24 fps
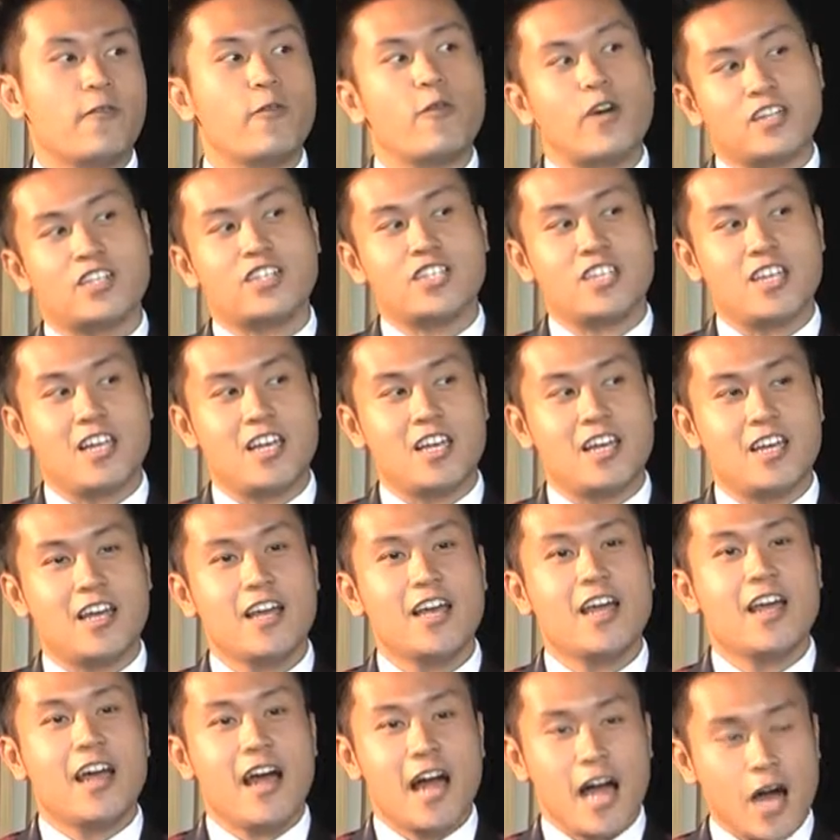watching
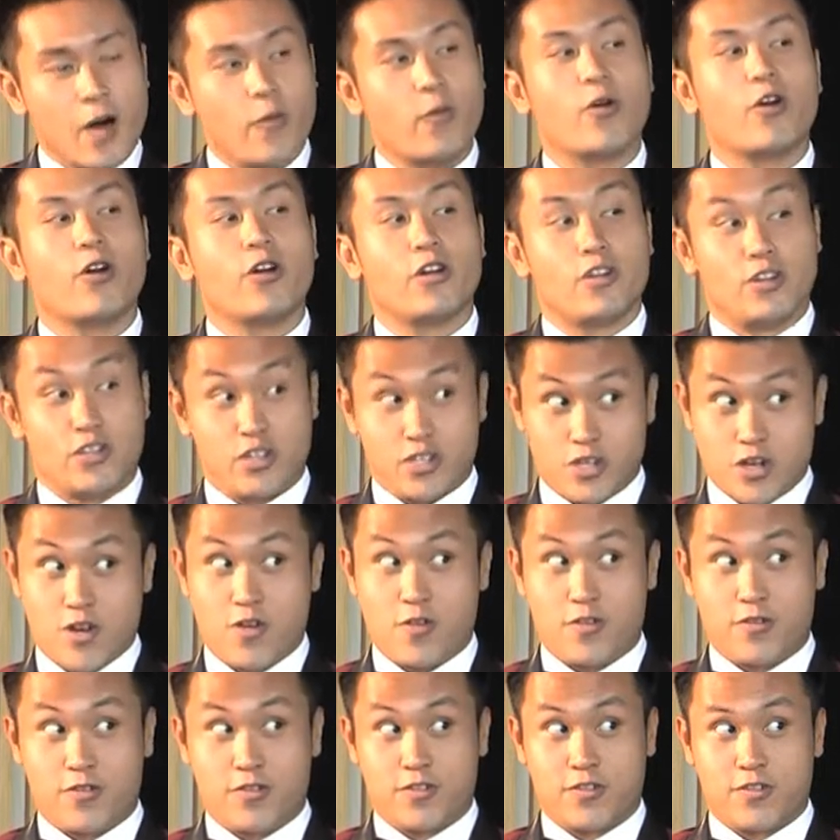our
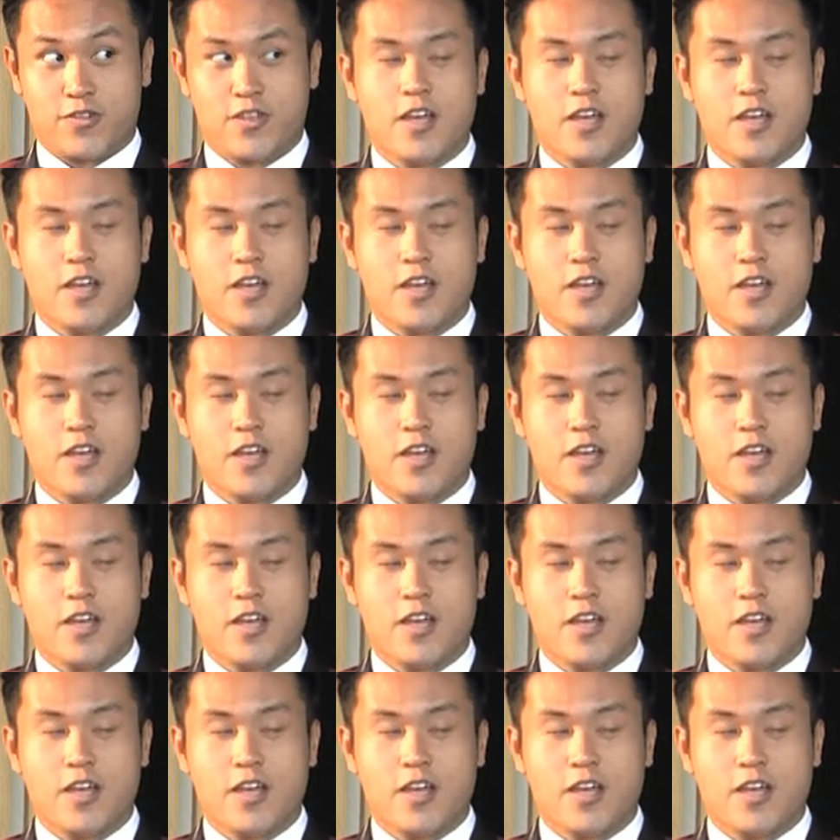shows.